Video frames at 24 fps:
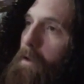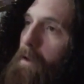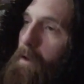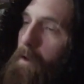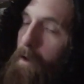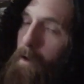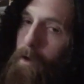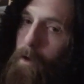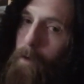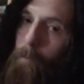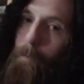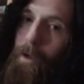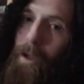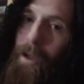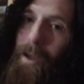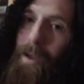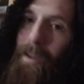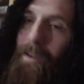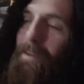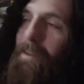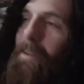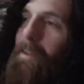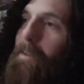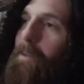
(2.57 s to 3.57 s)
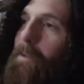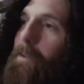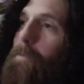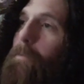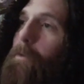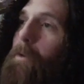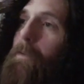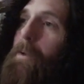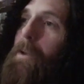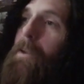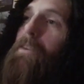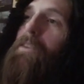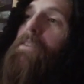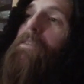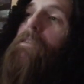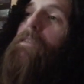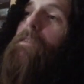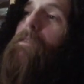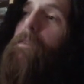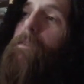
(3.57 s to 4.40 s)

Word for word: Oh man, this movie is